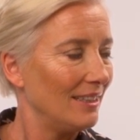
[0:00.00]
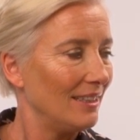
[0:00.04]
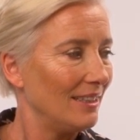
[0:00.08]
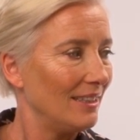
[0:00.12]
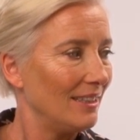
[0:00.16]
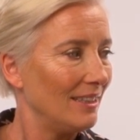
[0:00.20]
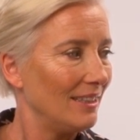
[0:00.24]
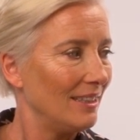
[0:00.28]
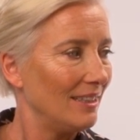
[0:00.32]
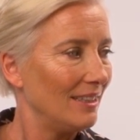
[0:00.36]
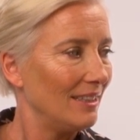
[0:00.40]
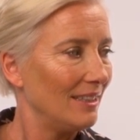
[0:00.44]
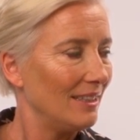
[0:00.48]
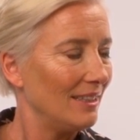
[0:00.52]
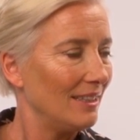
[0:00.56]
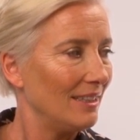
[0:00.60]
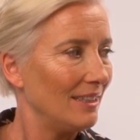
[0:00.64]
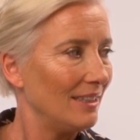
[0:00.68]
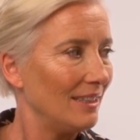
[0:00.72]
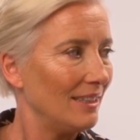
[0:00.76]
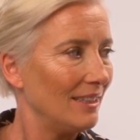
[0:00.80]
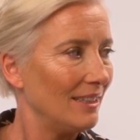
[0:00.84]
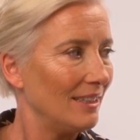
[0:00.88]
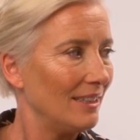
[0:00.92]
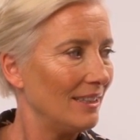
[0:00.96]

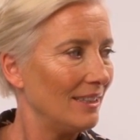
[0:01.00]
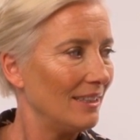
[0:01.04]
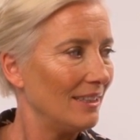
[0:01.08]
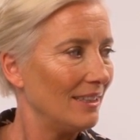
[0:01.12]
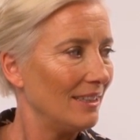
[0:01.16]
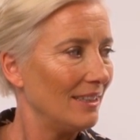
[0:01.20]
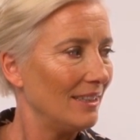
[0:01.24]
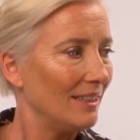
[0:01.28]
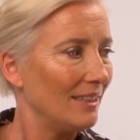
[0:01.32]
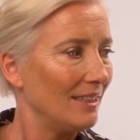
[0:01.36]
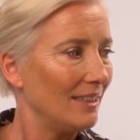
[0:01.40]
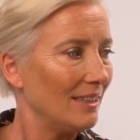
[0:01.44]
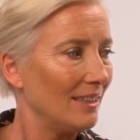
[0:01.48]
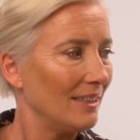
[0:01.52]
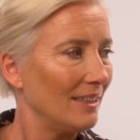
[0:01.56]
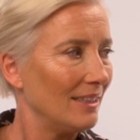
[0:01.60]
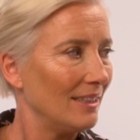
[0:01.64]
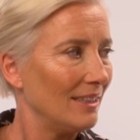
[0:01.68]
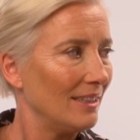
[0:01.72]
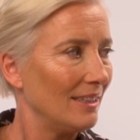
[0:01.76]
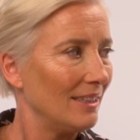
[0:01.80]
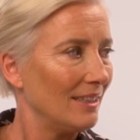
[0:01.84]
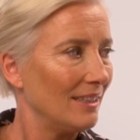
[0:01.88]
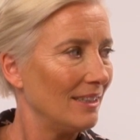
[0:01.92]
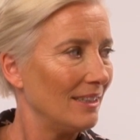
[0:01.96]

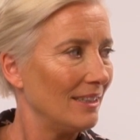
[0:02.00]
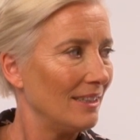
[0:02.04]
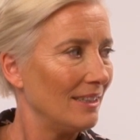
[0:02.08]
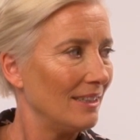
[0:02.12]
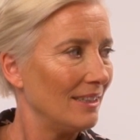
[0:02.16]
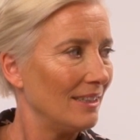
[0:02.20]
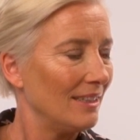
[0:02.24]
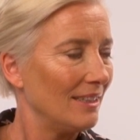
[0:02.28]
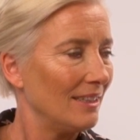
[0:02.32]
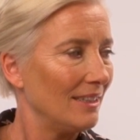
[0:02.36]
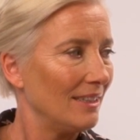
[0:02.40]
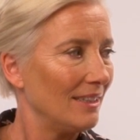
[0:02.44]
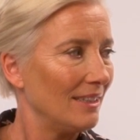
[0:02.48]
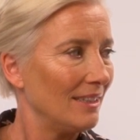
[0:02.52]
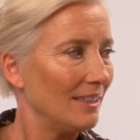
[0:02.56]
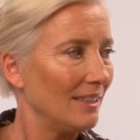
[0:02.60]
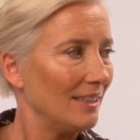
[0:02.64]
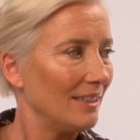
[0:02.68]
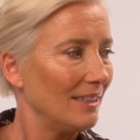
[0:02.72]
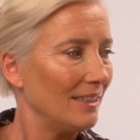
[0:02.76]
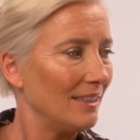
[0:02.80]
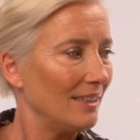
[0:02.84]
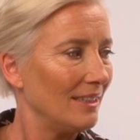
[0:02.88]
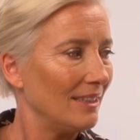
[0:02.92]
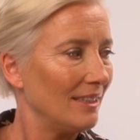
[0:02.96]

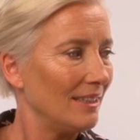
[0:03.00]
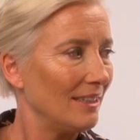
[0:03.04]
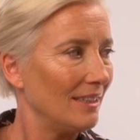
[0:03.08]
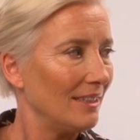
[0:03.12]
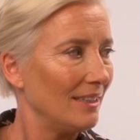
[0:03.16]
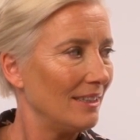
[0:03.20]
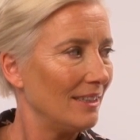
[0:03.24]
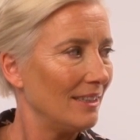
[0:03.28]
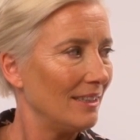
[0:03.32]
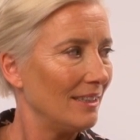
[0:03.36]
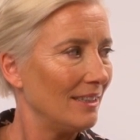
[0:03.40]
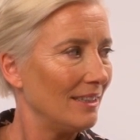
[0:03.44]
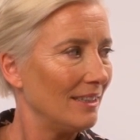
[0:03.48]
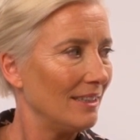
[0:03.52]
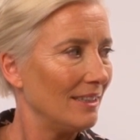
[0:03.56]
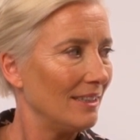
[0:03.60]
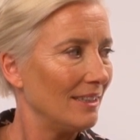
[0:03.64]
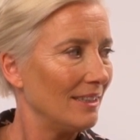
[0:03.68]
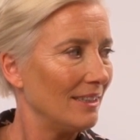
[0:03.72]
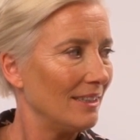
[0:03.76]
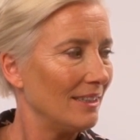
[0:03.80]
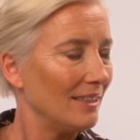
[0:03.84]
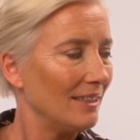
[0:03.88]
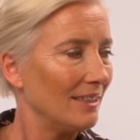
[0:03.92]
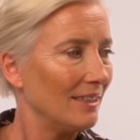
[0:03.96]

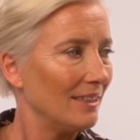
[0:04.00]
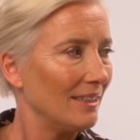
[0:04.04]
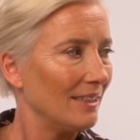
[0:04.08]
No words are spoken by the person on screen.